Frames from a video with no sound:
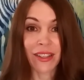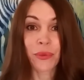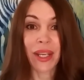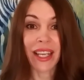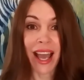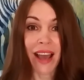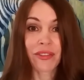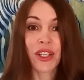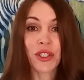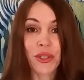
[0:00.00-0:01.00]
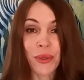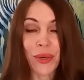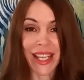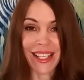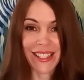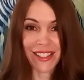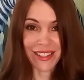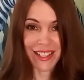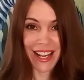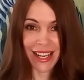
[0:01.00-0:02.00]
we have two Easter
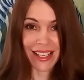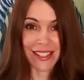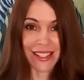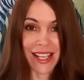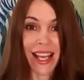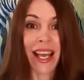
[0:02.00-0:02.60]
days.